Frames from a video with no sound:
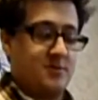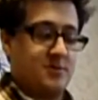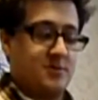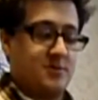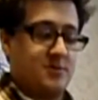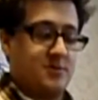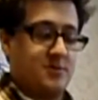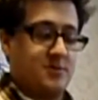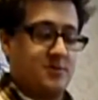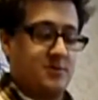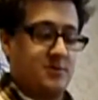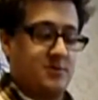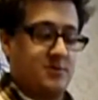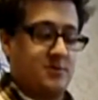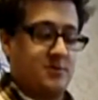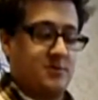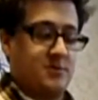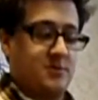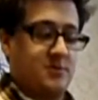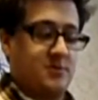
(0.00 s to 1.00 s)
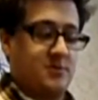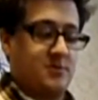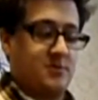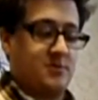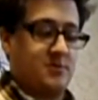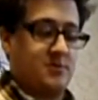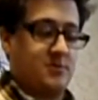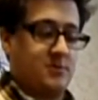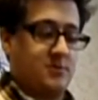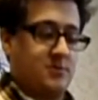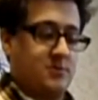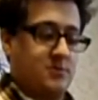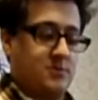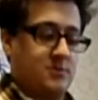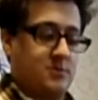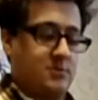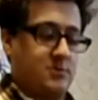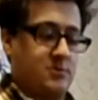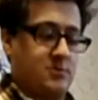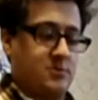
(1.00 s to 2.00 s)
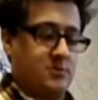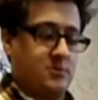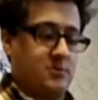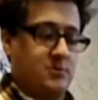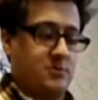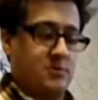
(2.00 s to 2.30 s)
(silence)